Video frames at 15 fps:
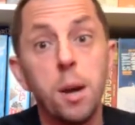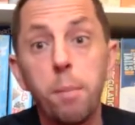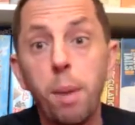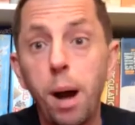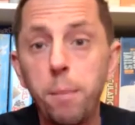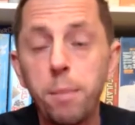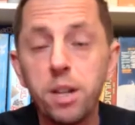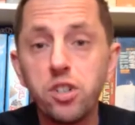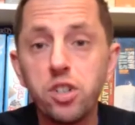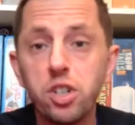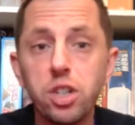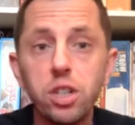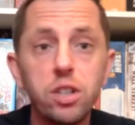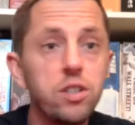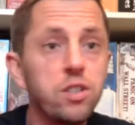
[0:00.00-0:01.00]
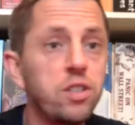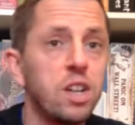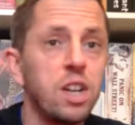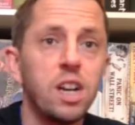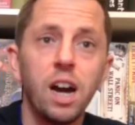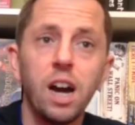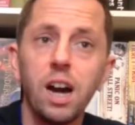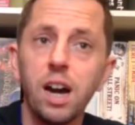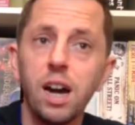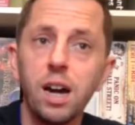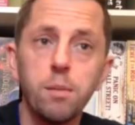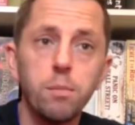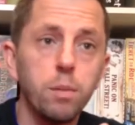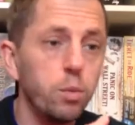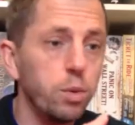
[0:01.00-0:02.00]
publishers
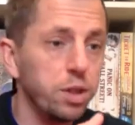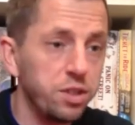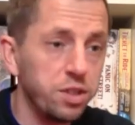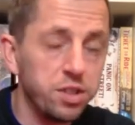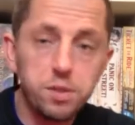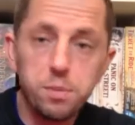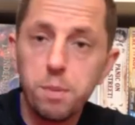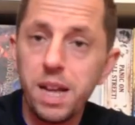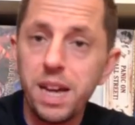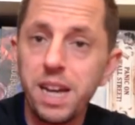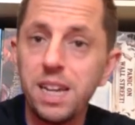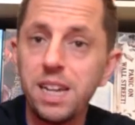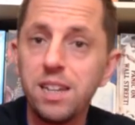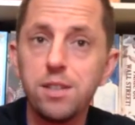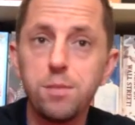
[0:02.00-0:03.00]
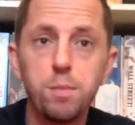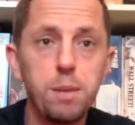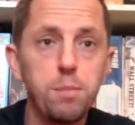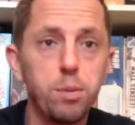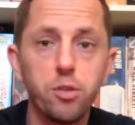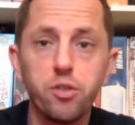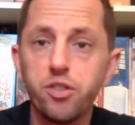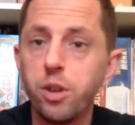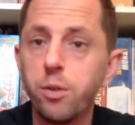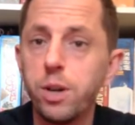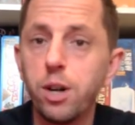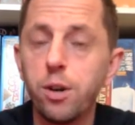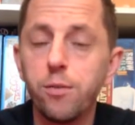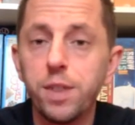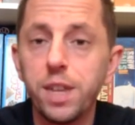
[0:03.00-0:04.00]
with displays, people
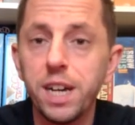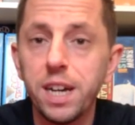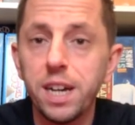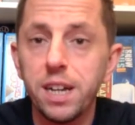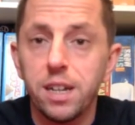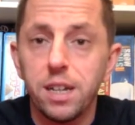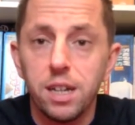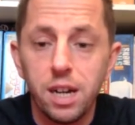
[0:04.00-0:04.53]
showing off their